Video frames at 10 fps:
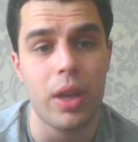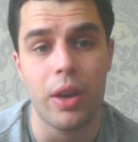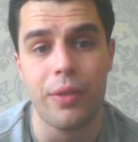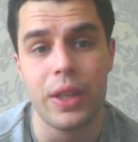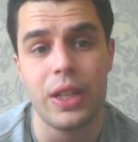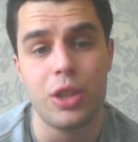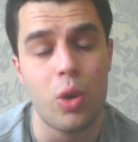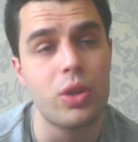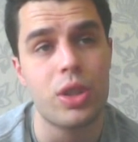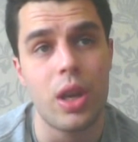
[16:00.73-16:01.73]
And I think he's
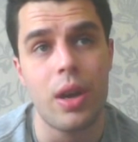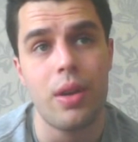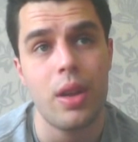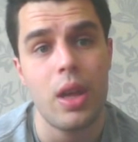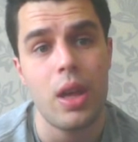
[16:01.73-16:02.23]
got to